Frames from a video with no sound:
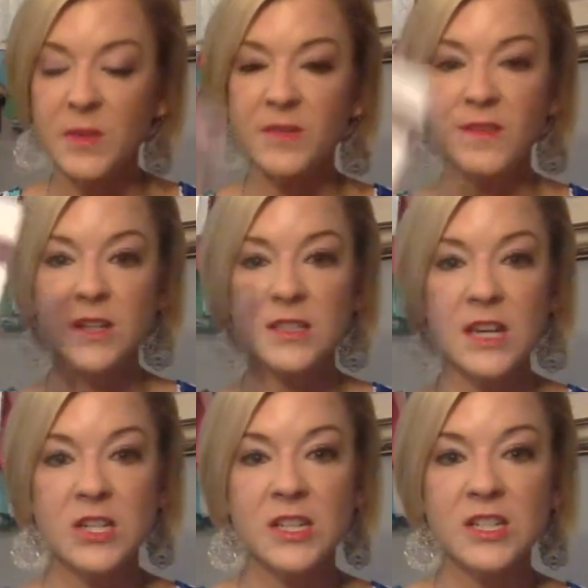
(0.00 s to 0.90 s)
the first
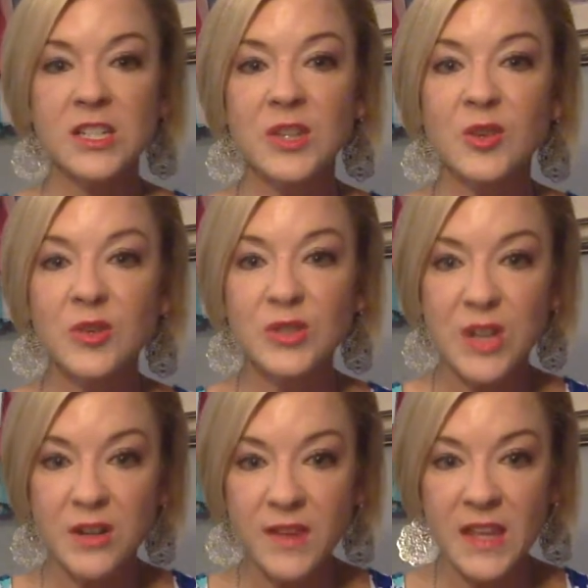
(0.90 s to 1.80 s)
section is just a little
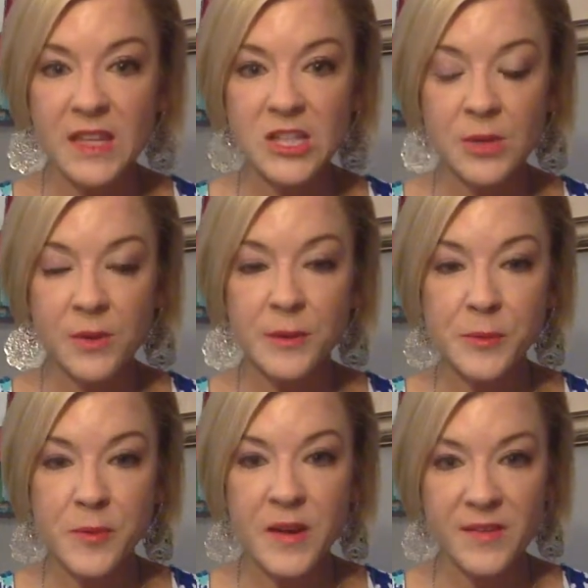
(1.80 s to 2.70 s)
survey that you're going
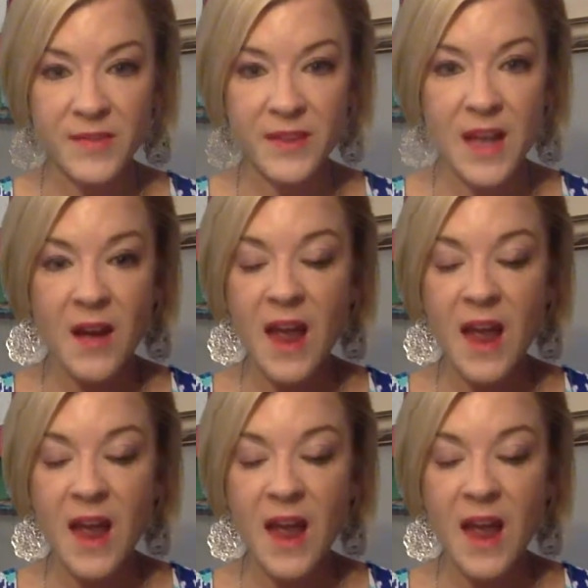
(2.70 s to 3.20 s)
to want to fill out.